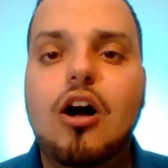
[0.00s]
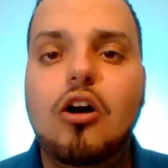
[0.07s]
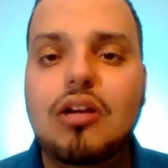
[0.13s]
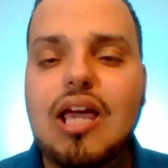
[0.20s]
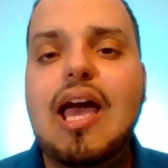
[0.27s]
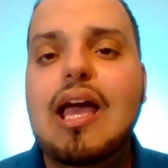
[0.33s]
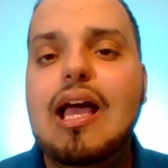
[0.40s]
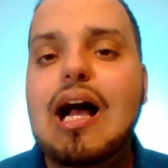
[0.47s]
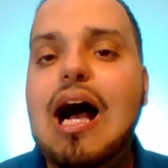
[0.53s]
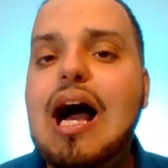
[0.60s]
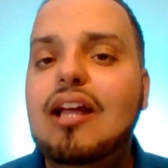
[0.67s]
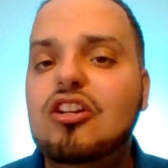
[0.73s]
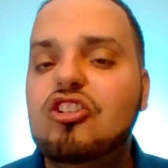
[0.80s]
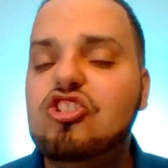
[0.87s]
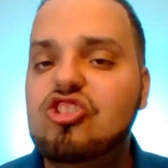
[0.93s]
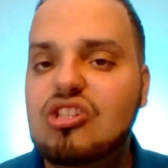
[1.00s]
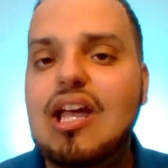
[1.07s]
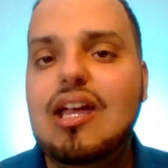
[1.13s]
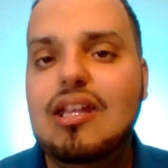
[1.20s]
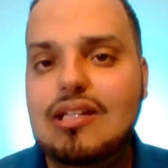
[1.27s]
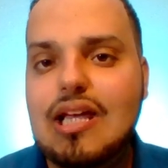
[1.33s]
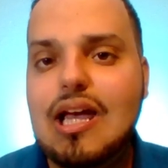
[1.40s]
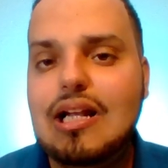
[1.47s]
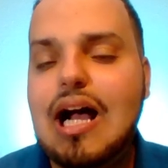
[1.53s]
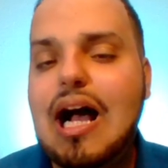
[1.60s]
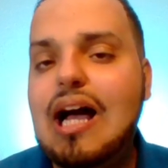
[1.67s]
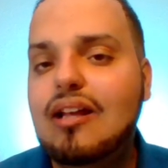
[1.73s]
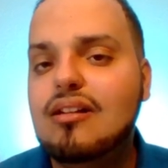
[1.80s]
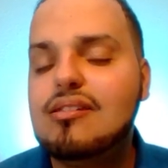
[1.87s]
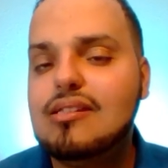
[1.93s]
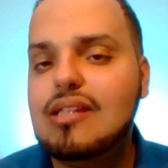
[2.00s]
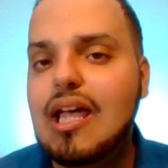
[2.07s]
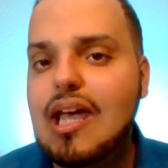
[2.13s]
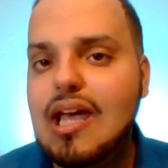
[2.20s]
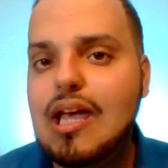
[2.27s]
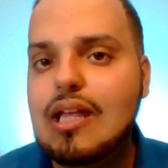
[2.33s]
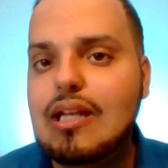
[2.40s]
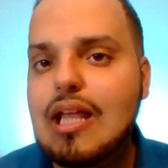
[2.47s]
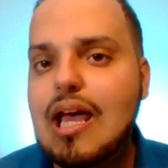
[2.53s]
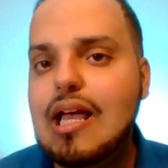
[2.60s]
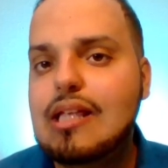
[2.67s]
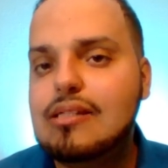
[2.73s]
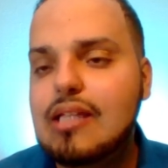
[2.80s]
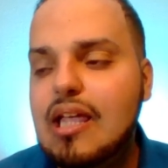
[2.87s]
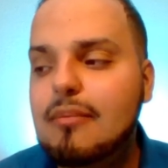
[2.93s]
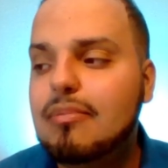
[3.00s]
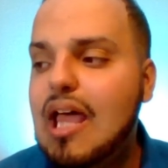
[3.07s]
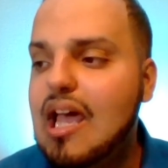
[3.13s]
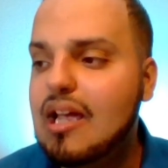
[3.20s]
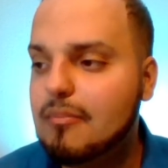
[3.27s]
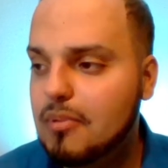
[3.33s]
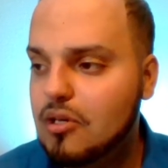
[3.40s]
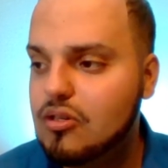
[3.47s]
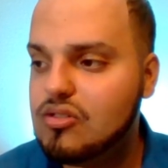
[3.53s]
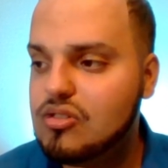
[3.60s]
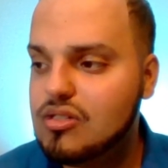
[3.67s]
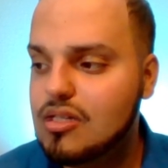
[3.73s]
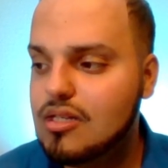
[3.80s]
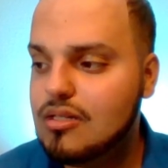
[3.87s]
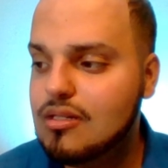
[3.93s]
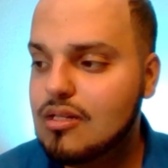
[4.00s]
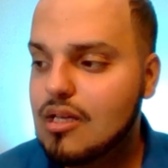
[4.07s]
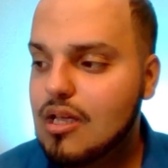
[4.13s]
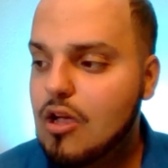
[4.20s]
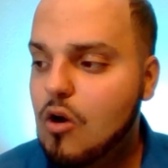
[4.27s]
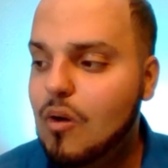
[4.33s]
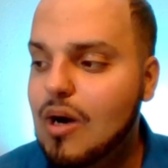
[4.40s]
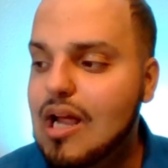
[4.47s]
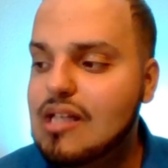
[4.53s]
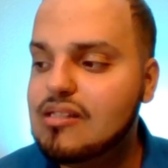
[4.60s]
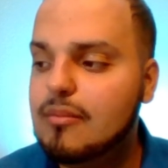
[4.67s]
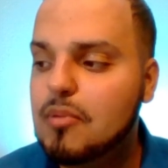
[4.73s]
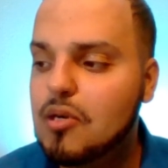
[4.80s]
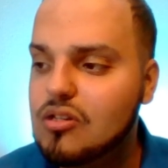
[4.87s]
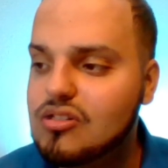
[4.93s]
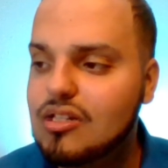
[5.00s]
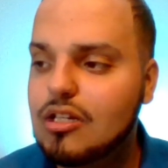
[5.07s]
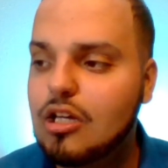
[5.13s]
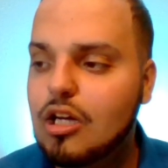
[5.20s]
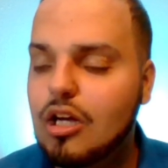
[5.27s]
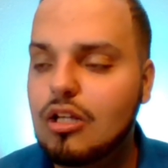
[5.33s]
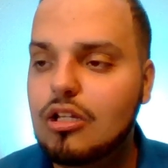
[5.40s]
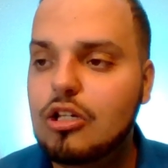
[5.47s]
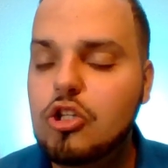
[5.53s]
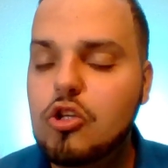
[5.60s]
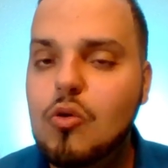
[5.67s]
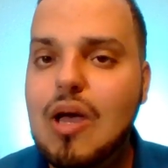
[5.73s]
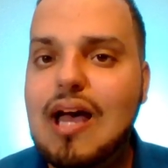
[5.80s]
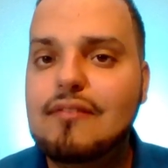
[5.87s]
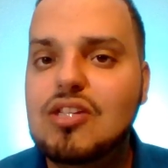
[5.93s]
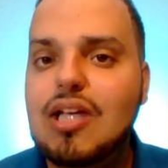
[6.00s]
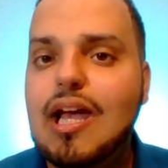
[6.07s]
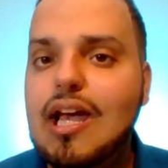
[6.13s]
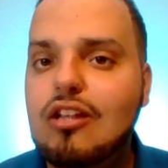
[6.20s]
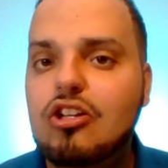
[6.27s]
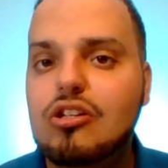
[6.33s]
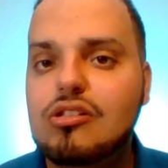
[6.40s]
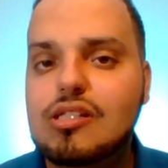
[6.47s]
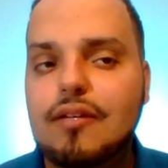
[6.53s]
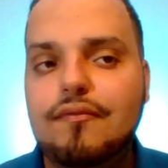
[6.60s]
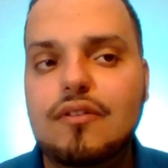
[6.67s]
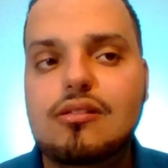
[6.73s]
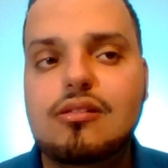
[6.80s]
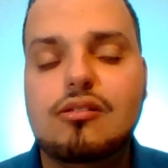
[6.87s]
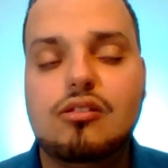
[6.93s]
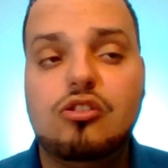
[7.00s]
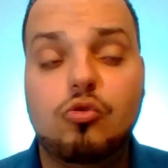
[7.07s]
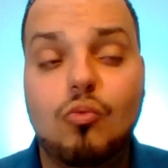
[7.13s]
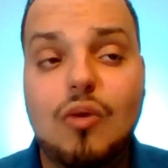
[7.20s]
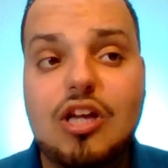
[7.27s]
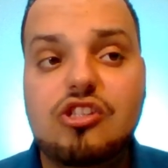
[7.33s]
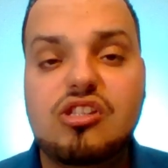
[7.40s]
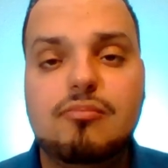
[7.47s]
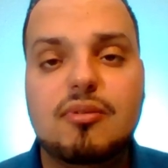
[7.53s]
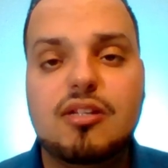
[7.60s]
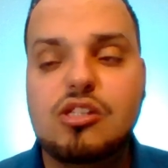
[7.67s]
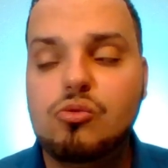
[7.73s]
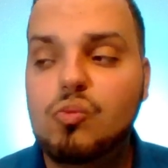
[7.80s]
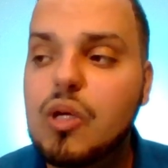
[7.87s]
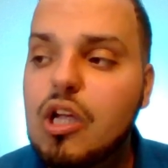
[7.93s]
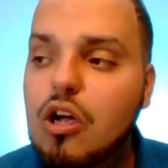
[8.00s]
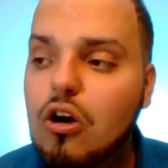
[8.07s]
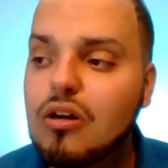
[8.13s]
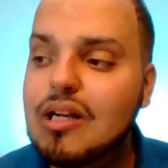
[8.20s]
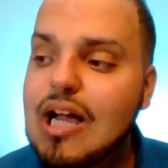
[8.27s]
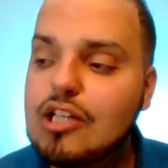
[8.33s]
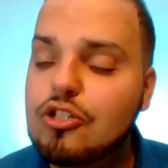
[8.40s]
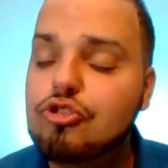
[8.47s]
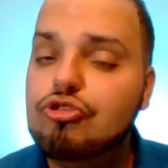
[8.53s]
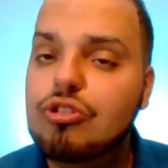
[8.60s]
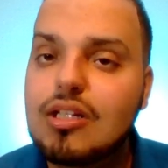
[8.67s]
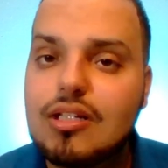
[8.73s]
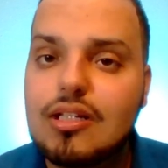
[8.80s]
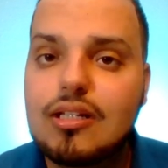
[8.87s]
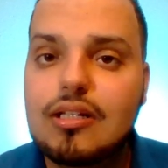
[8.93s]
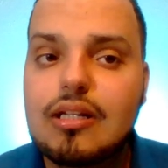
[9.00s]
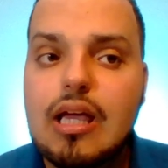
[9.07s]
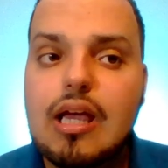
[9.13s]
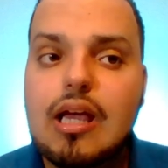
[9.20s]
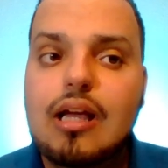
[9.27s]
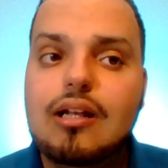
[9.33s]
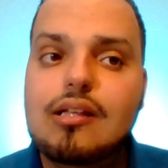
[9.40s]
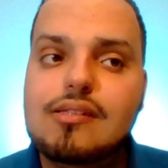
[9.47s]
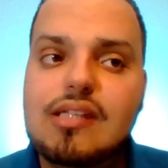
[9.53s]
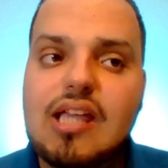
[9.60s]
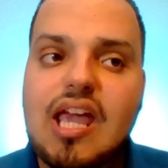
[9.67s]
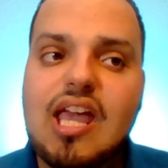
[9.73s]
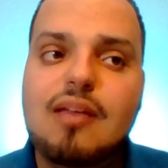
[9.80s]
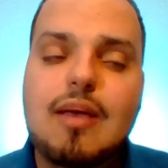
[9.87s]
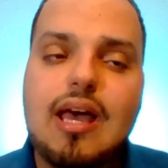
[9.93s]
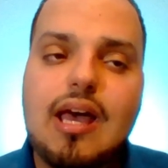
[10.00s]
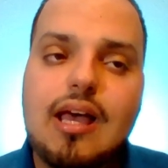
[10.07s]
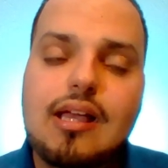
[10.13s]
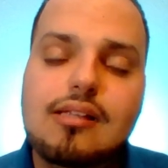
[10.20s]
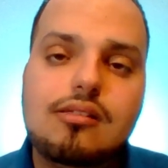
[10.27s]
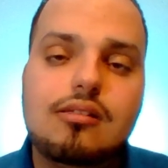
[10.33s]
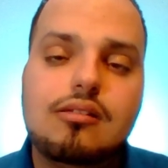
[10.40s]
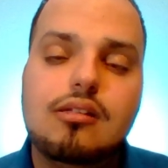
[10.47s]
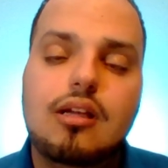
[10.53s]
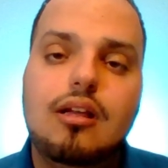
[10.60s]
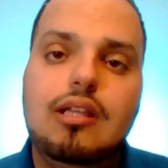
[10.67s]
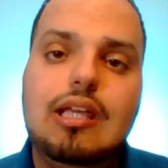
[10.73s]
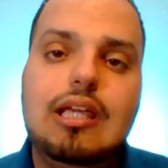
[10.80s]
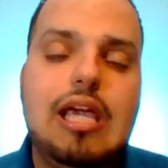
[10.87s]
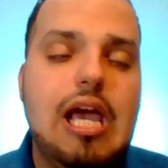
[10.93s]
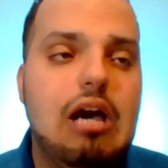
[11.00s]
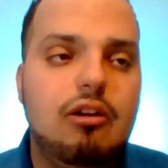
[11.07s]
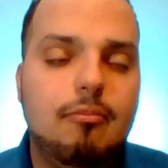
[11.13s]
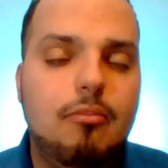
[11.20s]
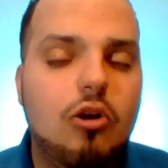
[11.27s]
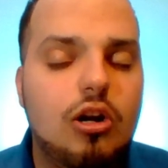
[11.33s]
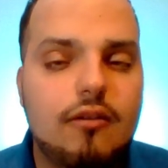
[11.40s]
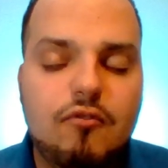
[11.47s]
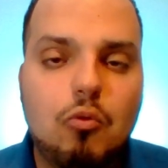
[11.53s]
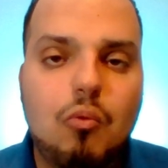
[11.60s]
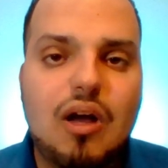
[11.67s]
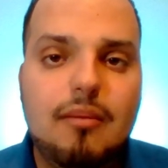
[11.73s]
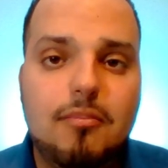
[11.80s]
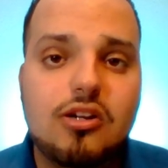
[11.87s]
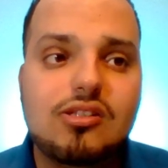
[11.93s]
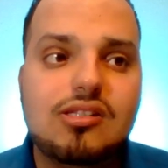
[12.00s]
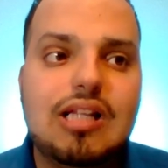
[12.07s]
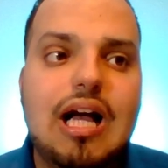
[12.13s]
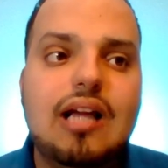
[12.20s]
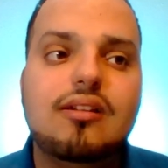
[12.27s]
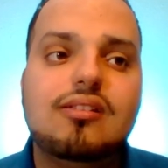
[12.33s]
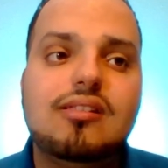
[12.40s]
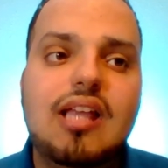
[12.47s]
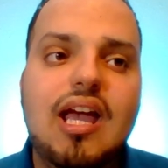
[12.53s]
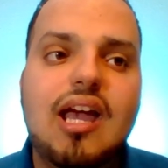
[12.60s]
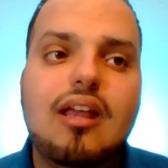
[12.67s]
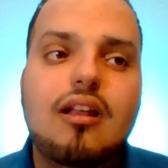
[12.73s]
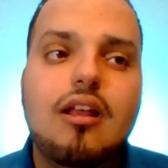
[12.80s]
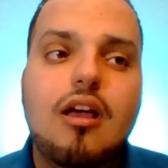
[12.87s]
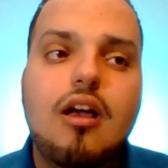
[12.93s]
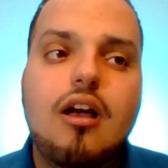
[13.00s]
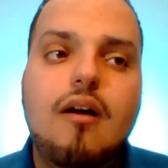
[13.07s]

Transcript: Okay, I understand that. I understand as a black person or as a person of color, you have to handle yourself in these situations because we are not treated the same as the counterpart of the white person. I understand.